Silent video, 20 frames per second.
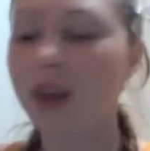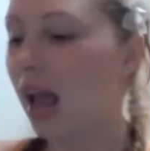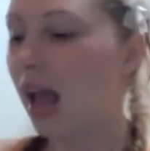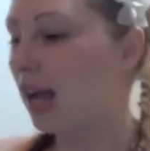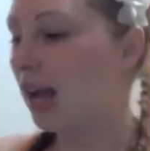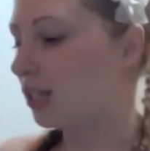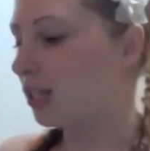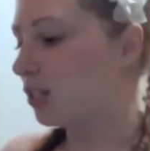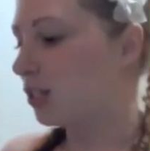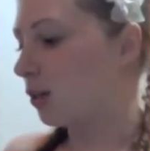
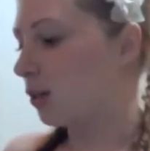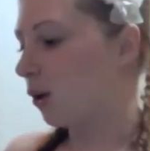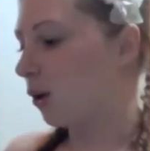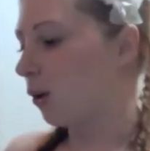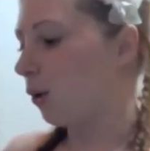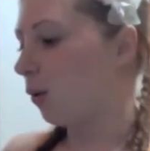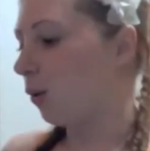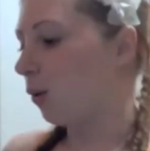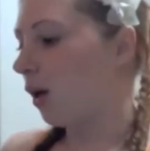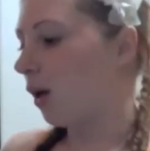And
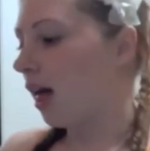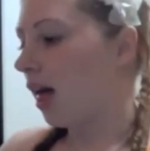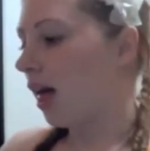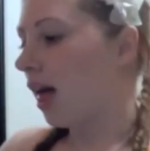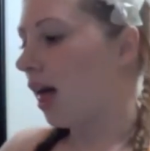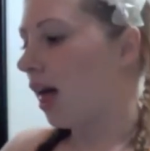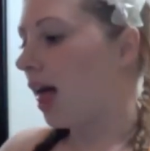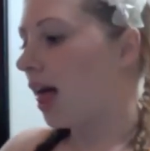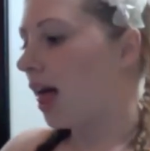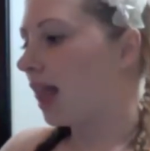so
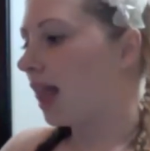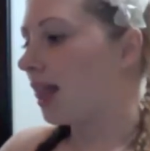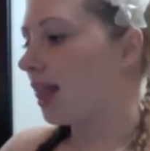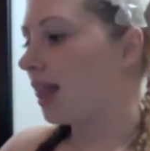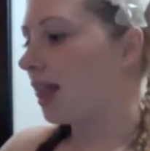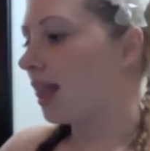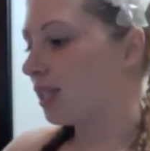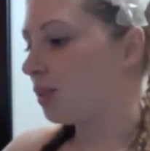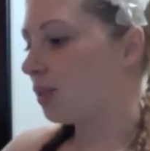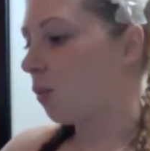
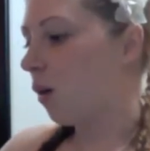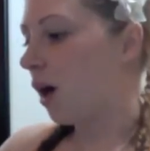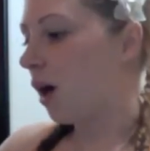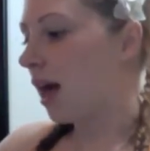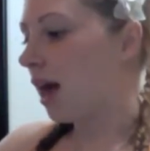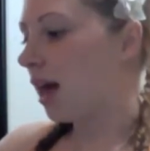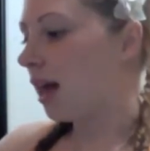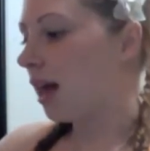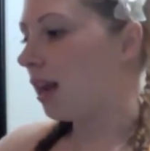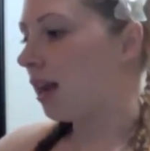this
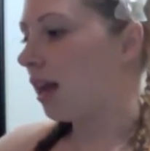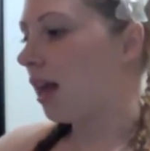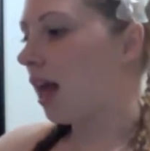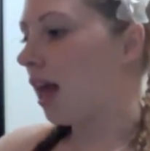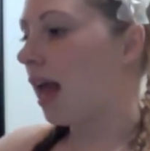one,